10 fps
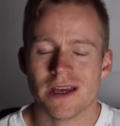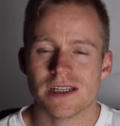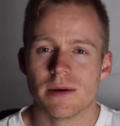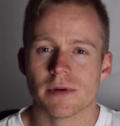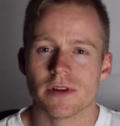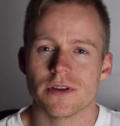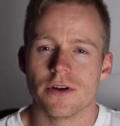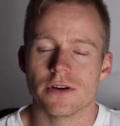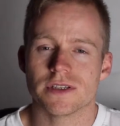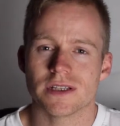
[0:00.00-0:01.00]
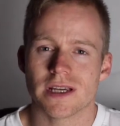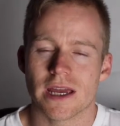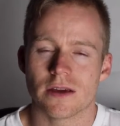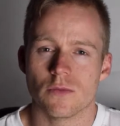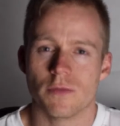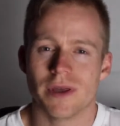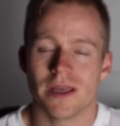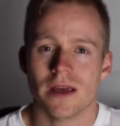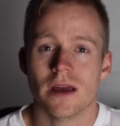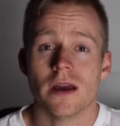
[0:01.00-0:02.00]
Typically the dosing taken will
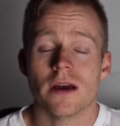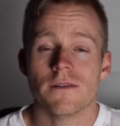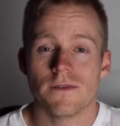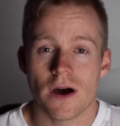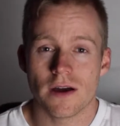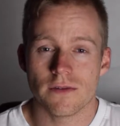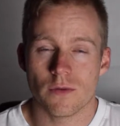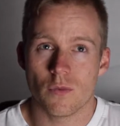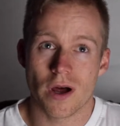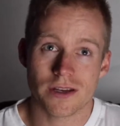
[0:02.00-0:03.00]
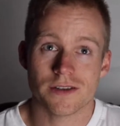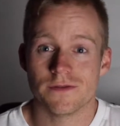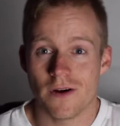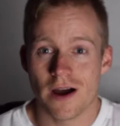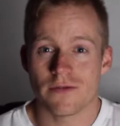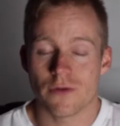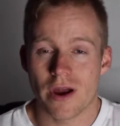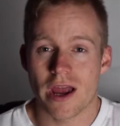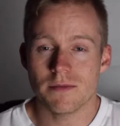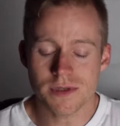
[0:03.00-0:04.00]
be 1 to 5
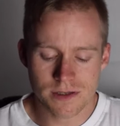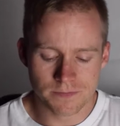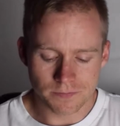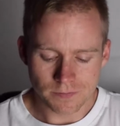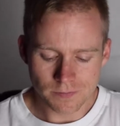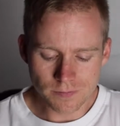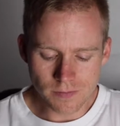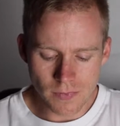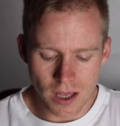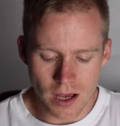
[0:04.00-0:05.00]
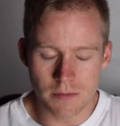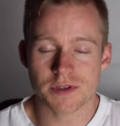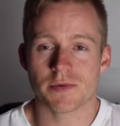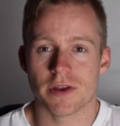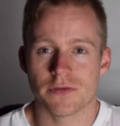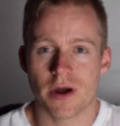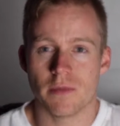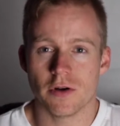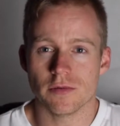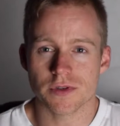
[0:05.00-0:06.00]
grams spread throughout
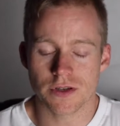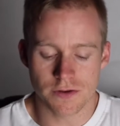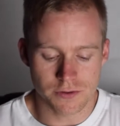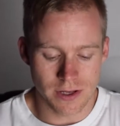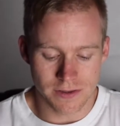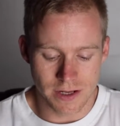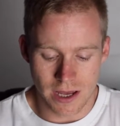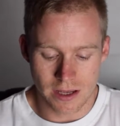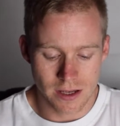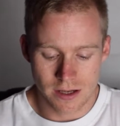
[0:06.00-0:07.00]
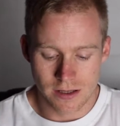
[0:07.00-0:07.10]
multiple serves throughout the day.